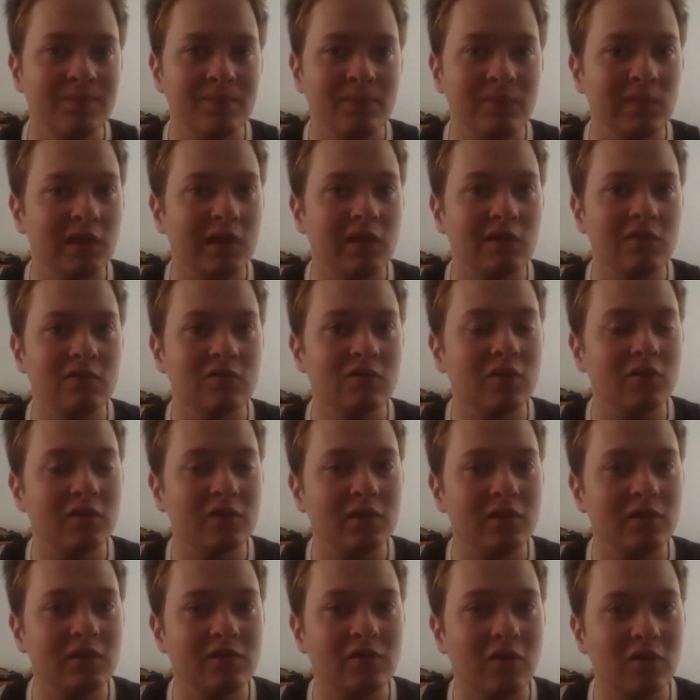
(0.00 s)
he's not,
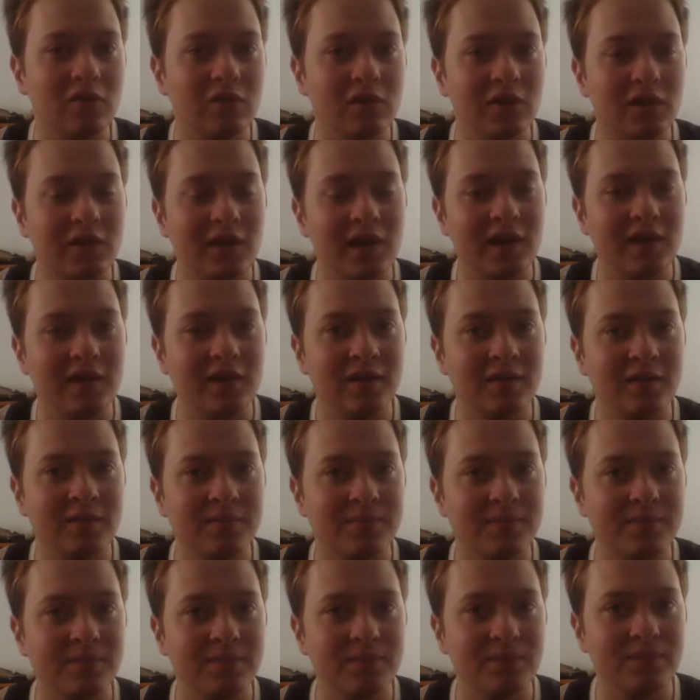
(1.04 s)
he's not going to get you.
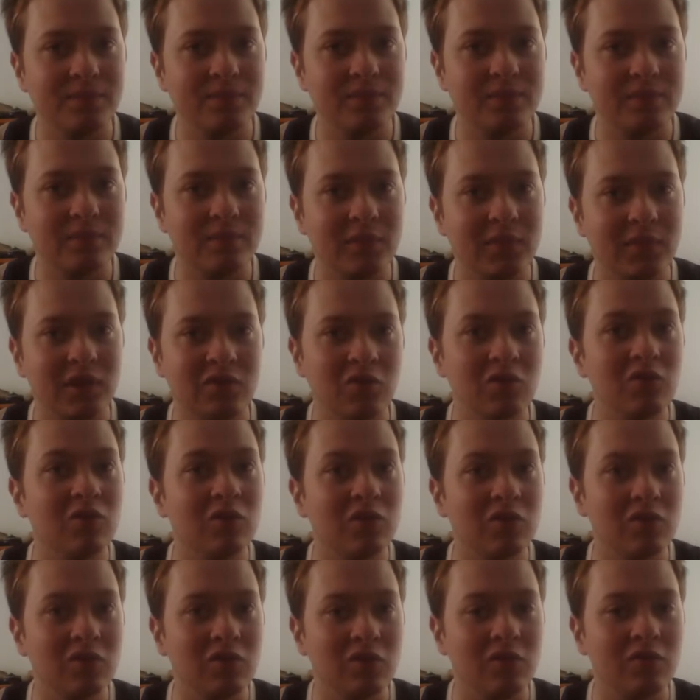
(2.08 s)
He doesn't
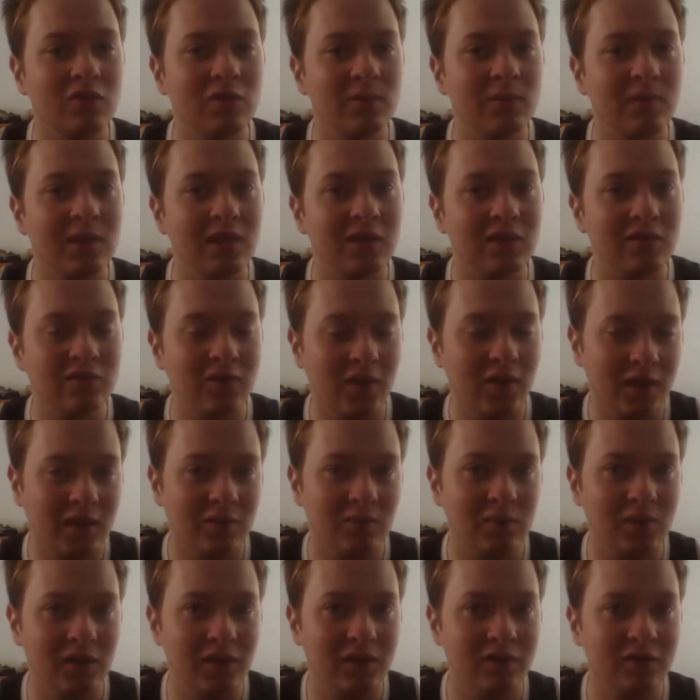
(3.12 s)
deserve to be in a
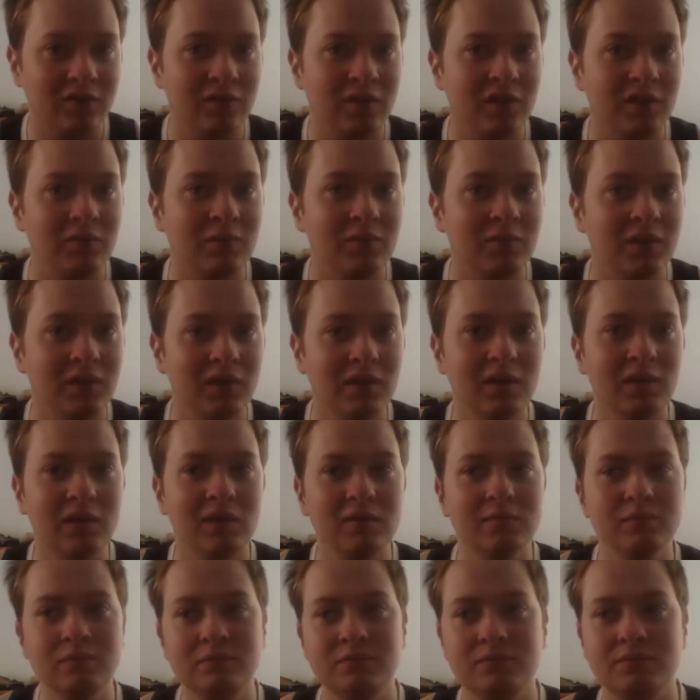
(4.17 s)
second place team
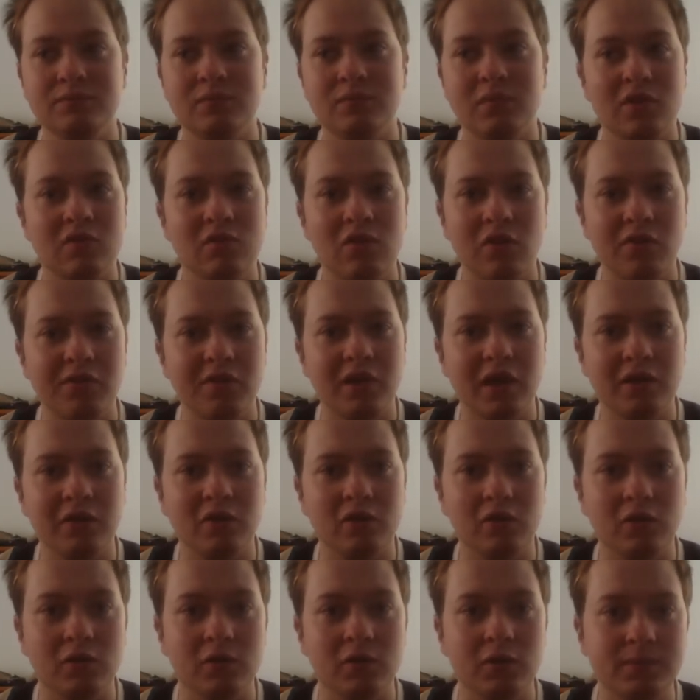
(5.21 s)
he's not that
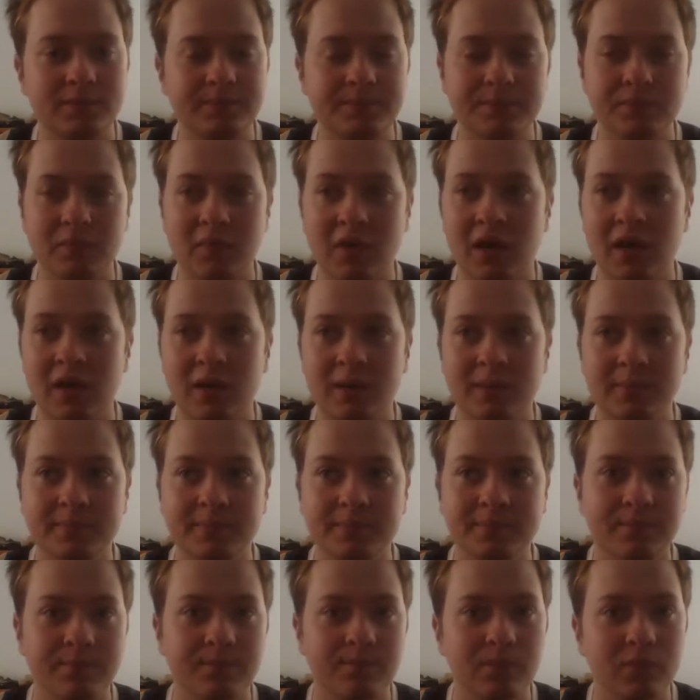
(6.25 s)
good.
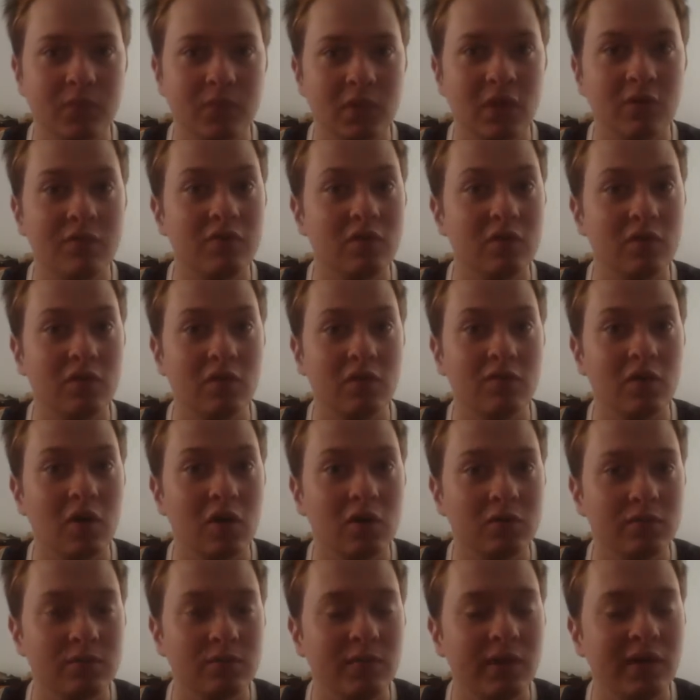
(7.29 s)
Um, obviously they've
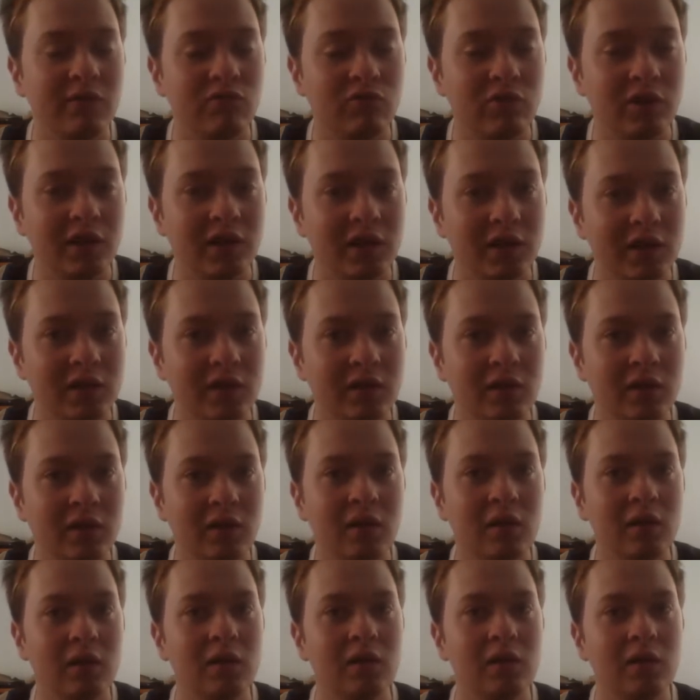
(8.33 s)
got Enrique,
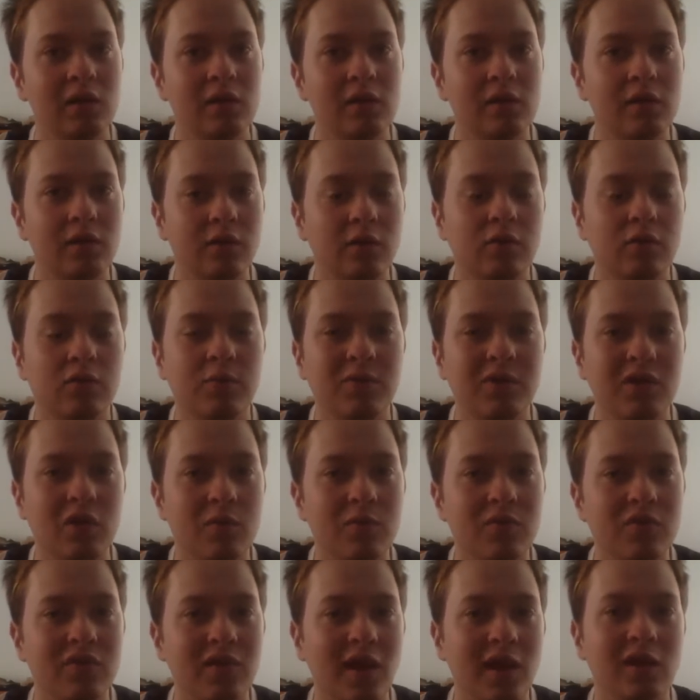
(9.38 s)
who's become
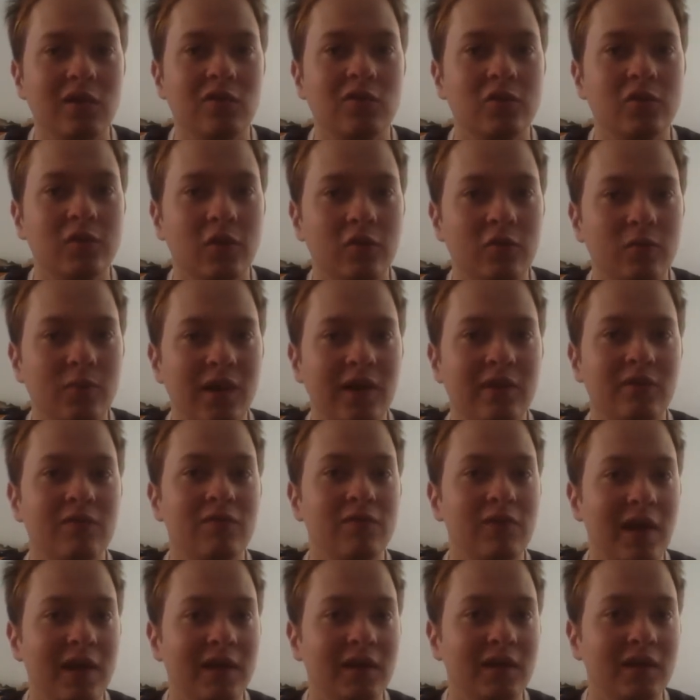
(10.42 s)
second choice behind
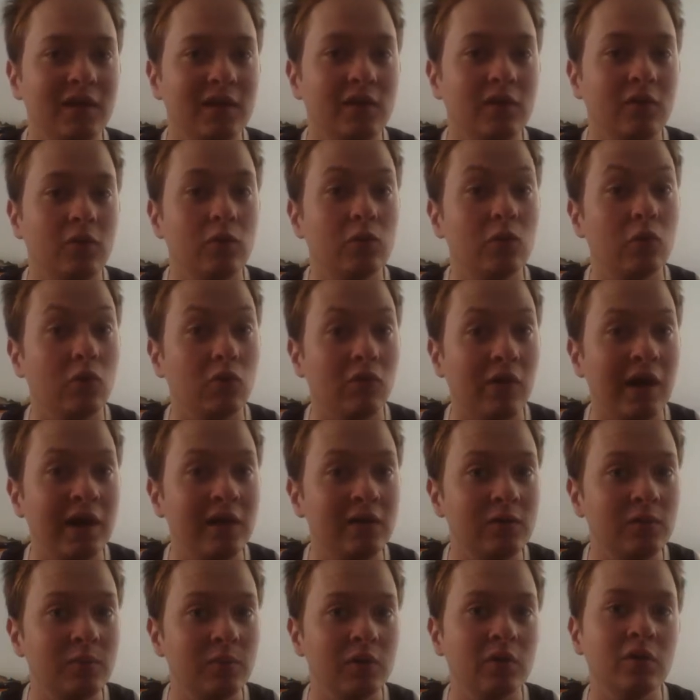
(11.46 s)
Flanagan, who's
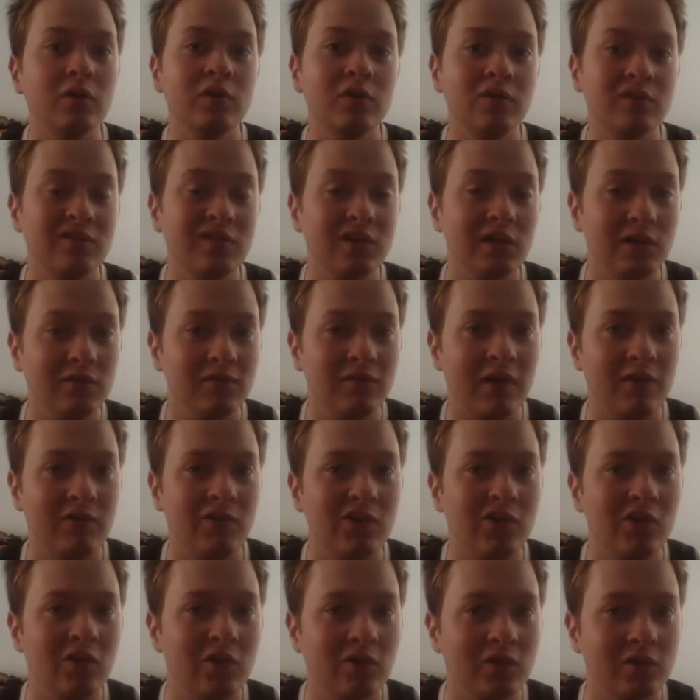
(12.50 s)
alright, but he's still very
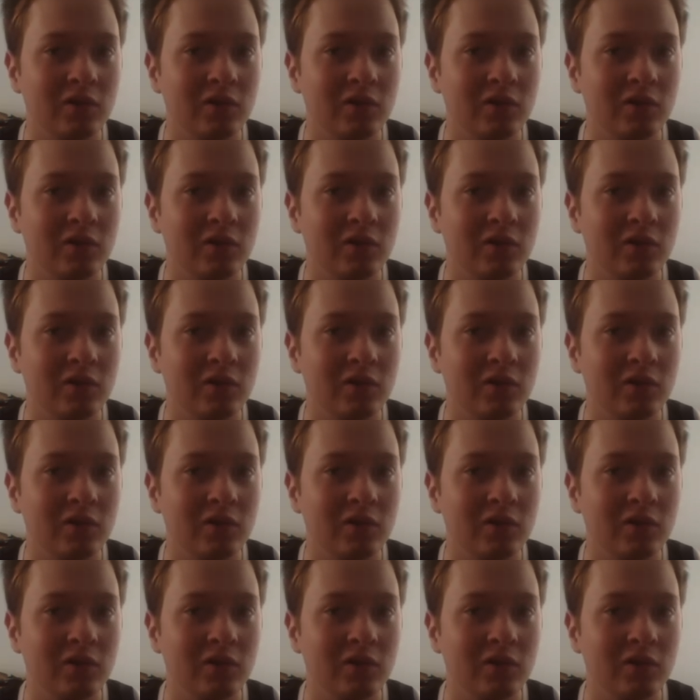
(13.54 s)
young.